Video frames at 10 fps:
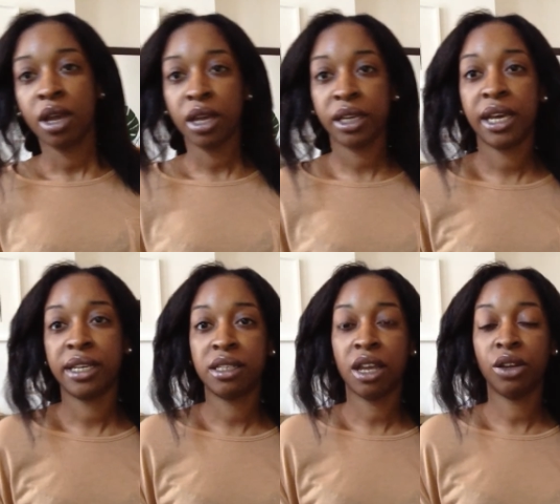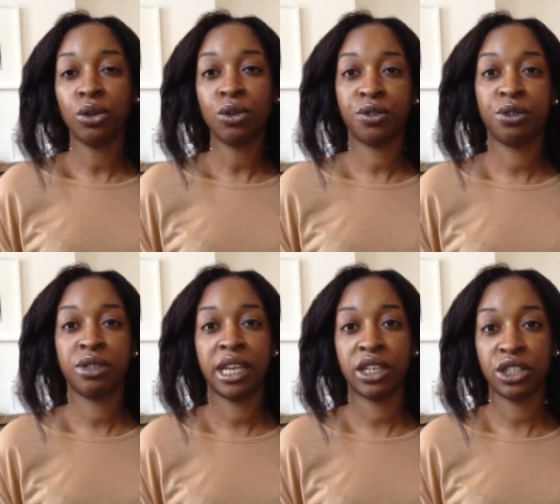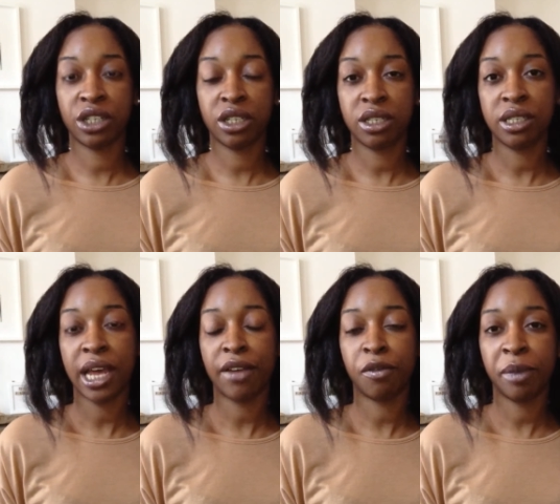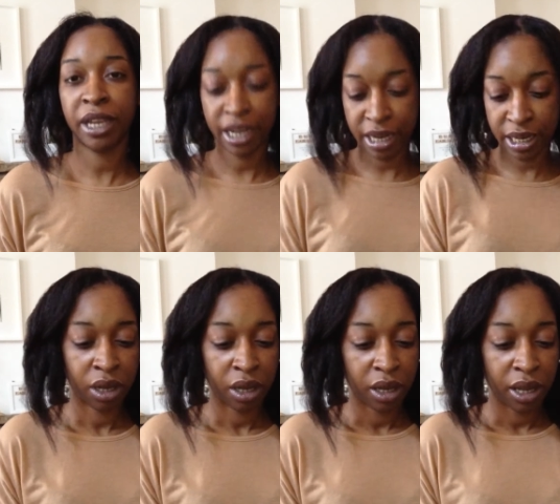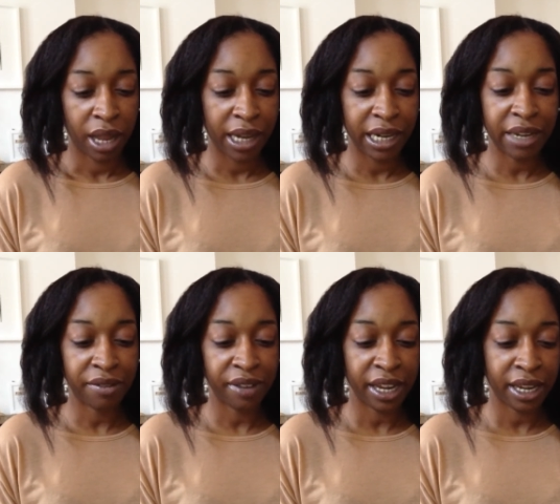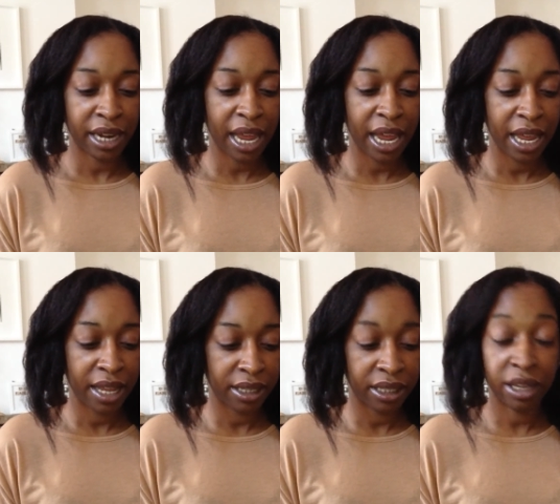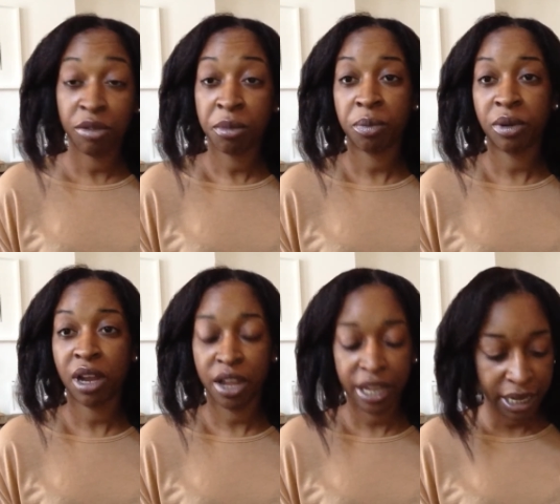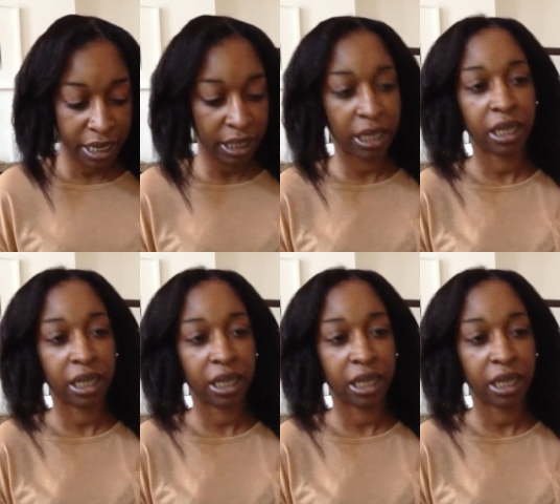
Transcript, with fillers: Okay, so all four sections have been had leave-in and serum applied.